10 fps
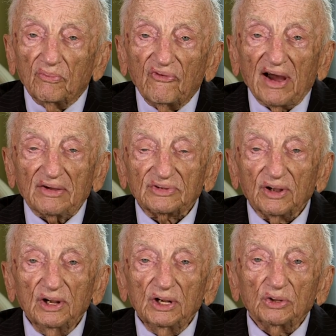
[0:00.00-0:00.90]

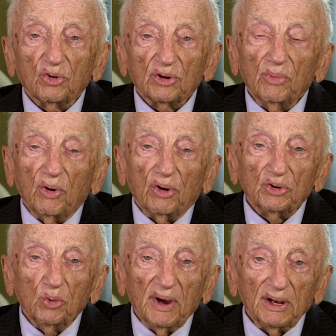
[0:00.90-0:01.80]
faster toward a more
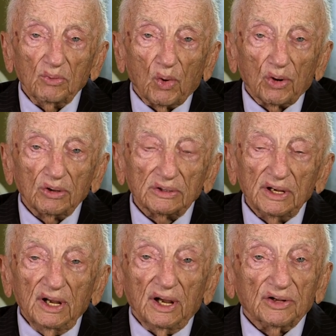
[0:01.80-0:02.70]
humane world.
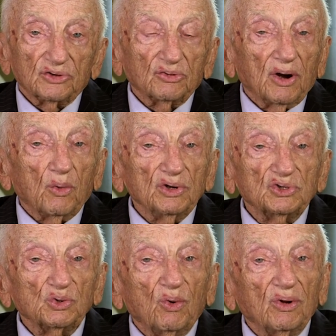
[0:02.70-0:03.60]
And so I
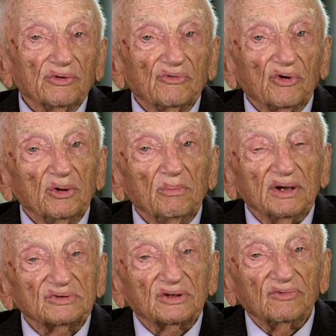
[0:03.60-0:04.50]
wish you all the very
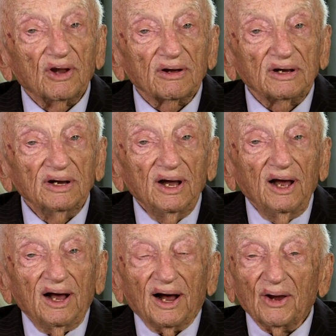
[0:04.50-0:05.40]
best of luck.
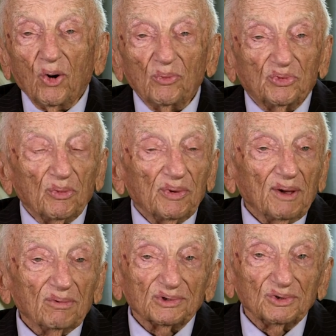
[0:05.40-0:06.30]
I hope to be
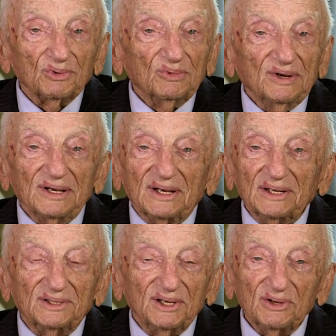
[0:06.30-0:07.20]
able to
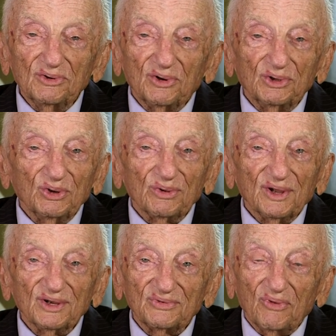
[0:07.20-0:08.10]
continue to do
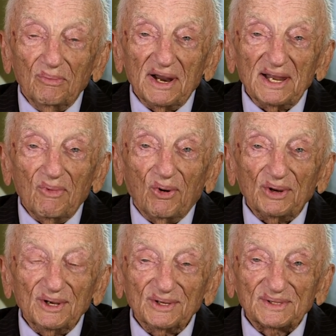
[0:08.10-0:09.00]
this for many more
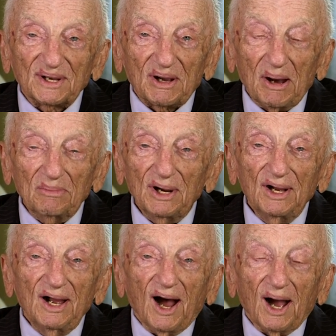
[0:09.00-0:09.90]
years to come.
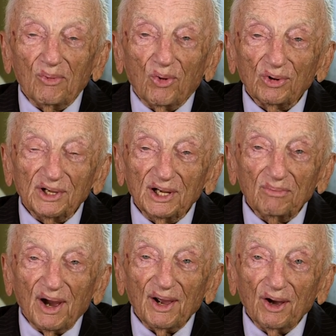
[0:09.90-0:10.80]
I'm only in
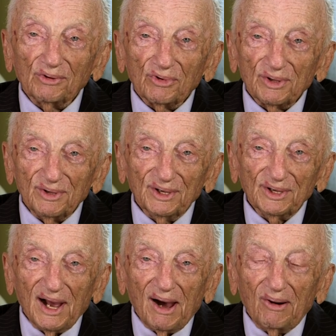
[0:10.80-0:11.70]
my 100th year
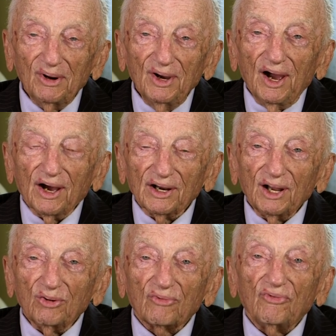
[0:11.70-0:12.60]
now, and I
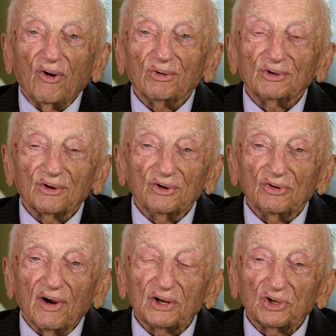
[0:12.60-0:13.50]
look forward to
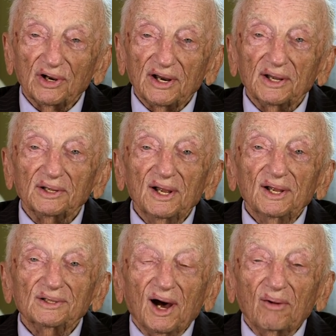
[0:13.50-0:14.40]
congratulating
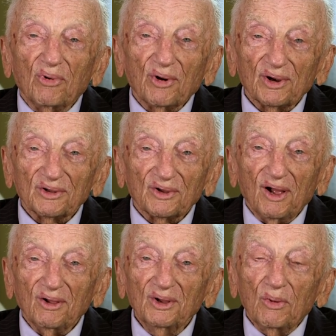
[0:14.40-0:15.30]
Tom
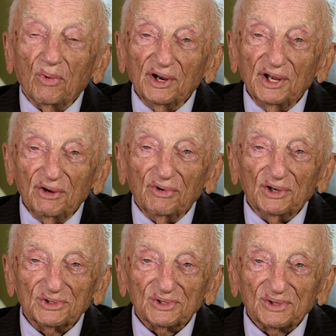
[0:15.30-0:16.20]
Buergenthal when he
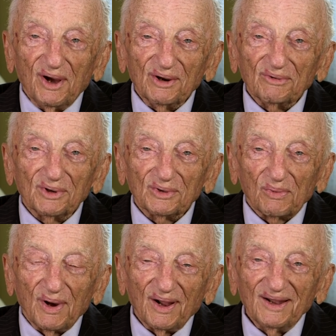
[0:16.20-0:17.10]
reaches 100 as
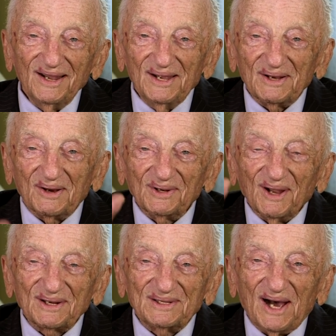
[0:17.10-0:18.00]
well. Good
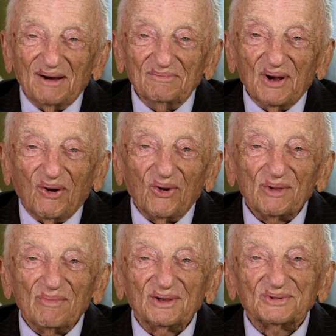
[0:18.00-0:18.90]
luck, Tom. All the
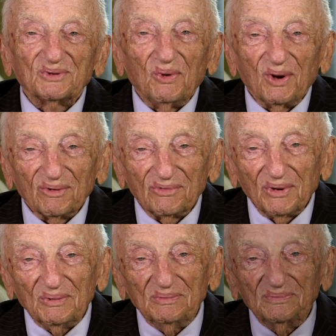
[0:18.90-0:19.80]
best to all of
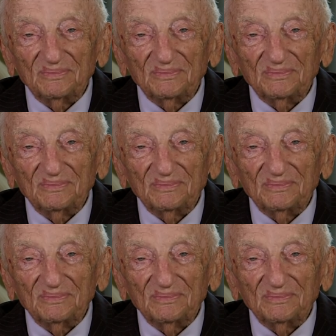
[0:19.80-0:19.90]
you.